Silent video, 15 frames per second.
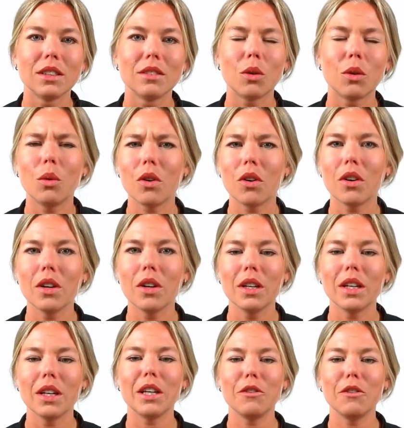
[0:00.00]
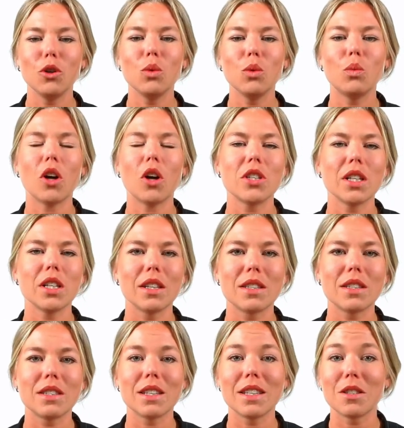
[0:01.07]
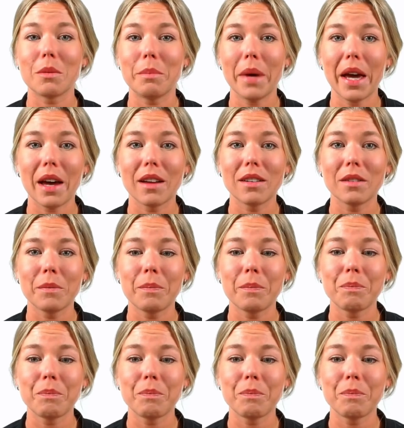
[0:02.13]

Or if you watching this is a man,